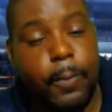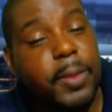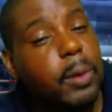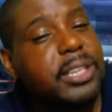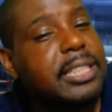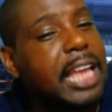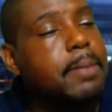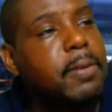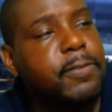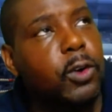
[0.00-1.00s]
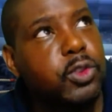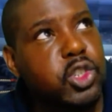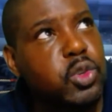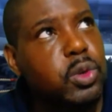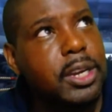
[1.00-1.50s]
That was the day before.
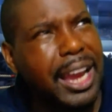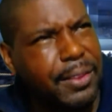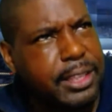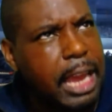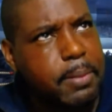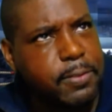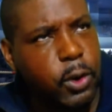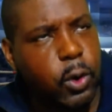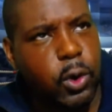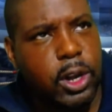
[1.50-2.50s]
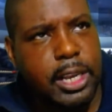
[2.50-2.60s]
The day before